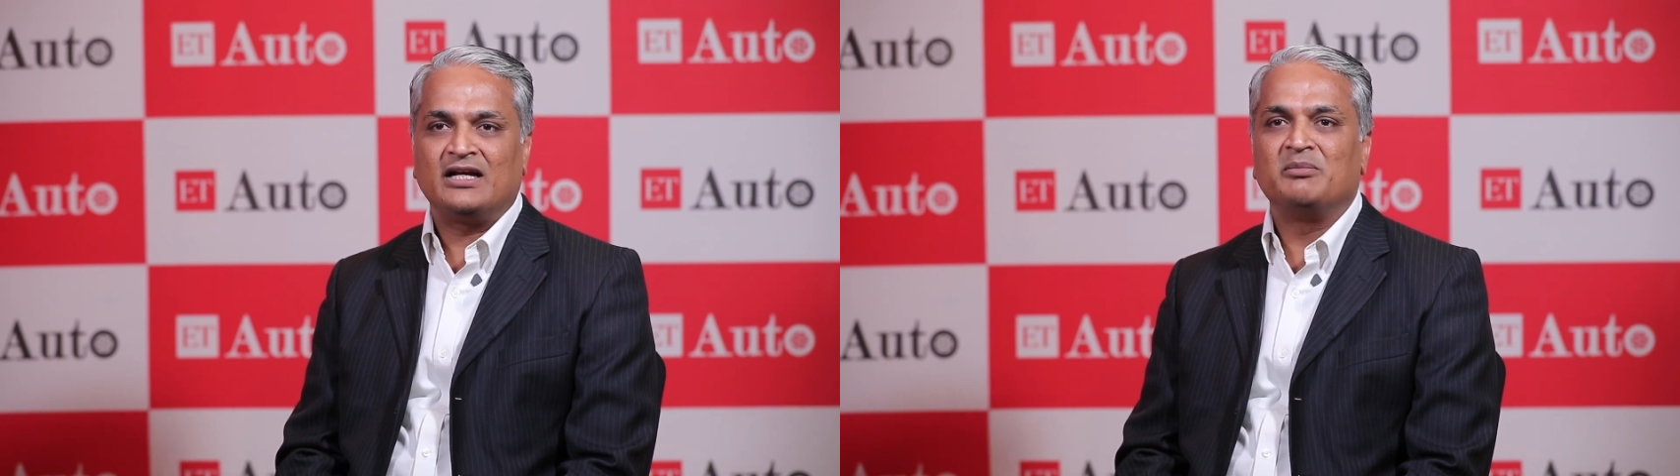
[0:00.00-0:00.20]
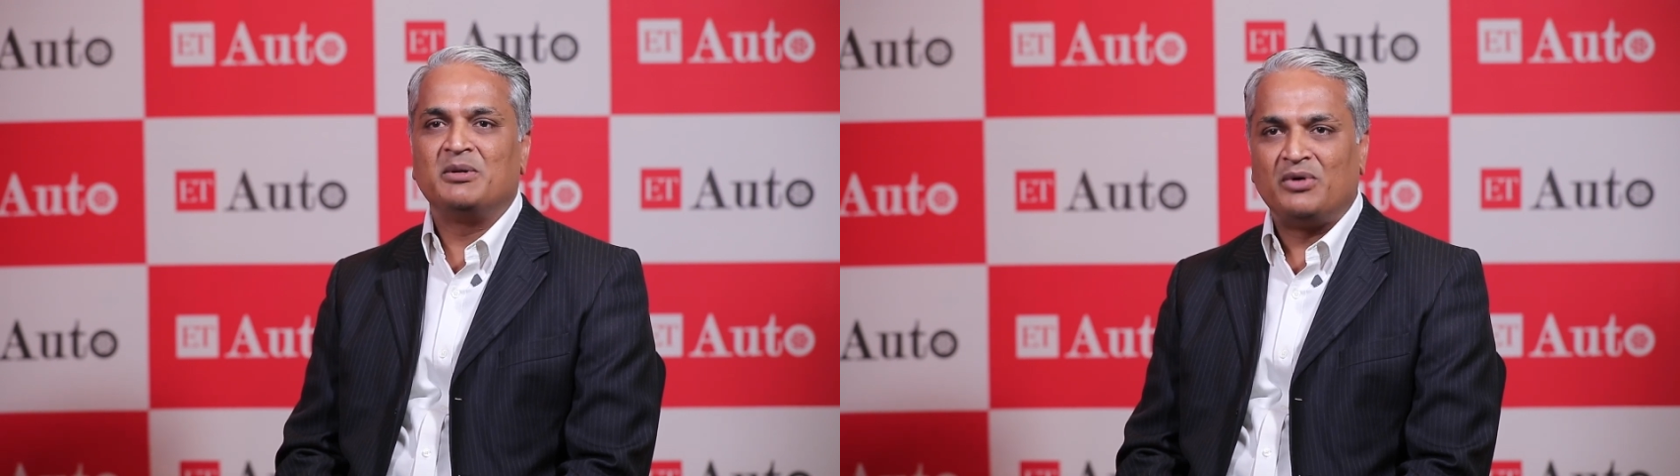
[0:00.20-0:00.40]

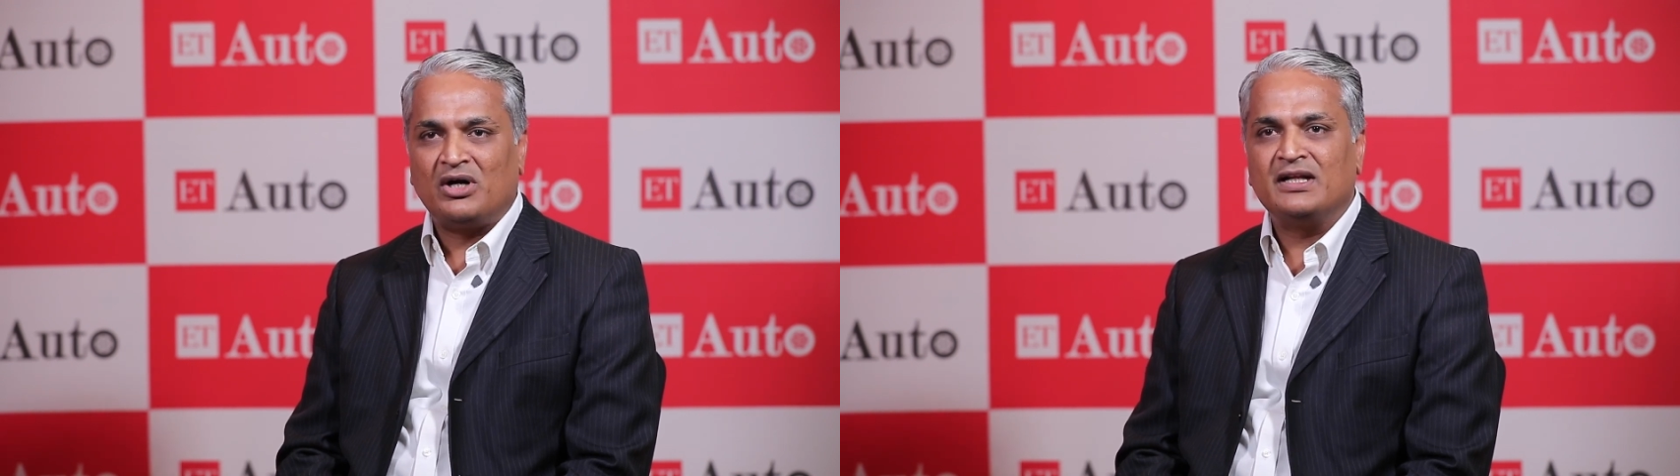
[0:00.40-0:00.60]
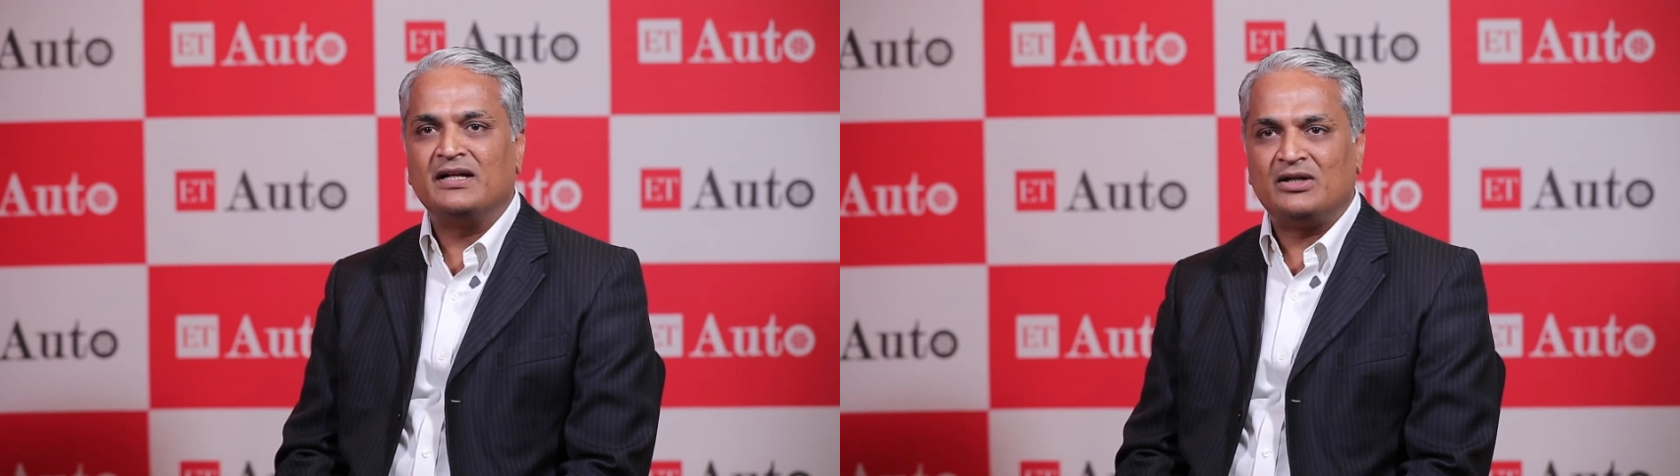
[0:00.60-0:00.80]
can be
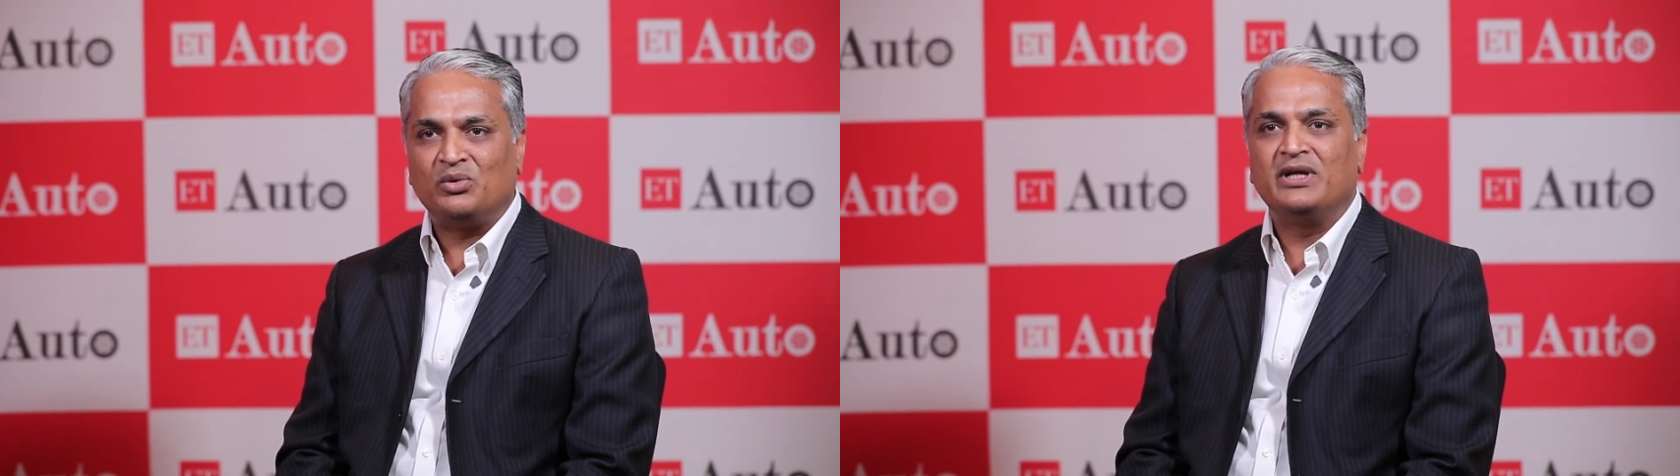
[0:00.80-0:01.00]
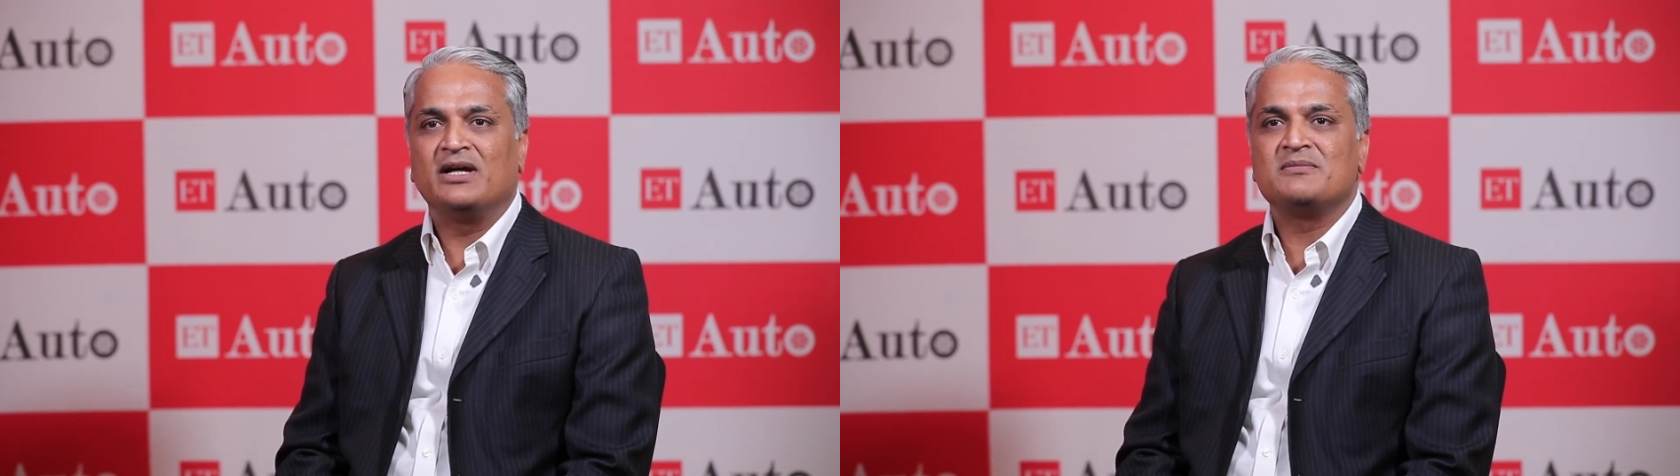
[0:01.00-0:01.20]
brought in at
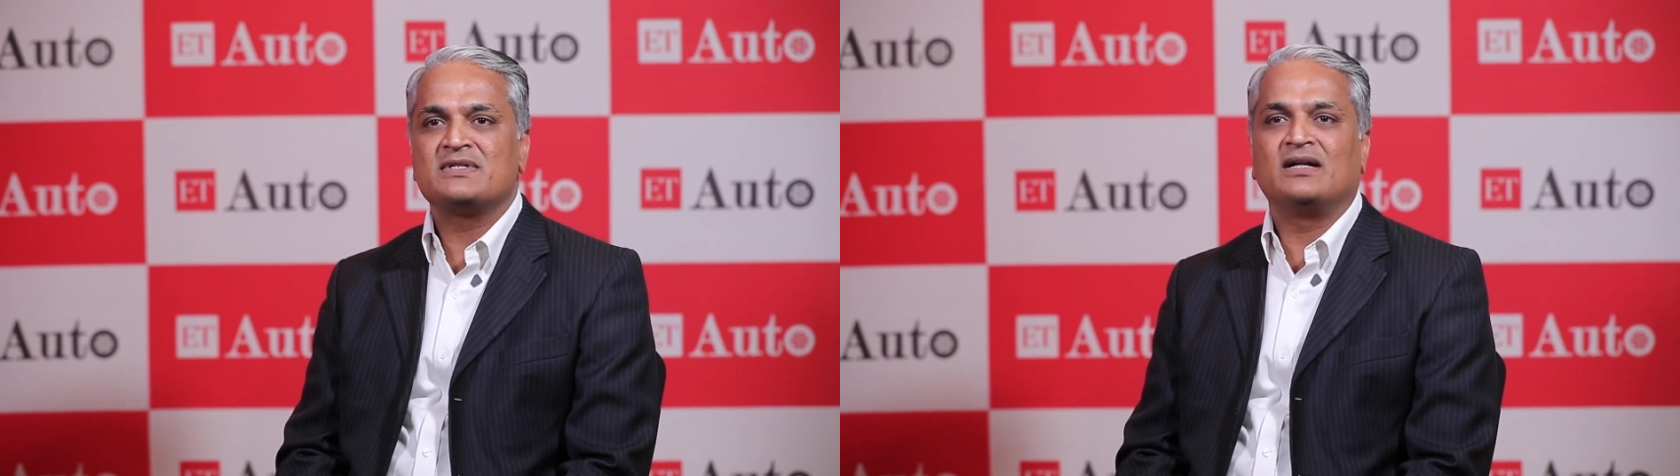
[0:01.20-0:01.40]
OEMs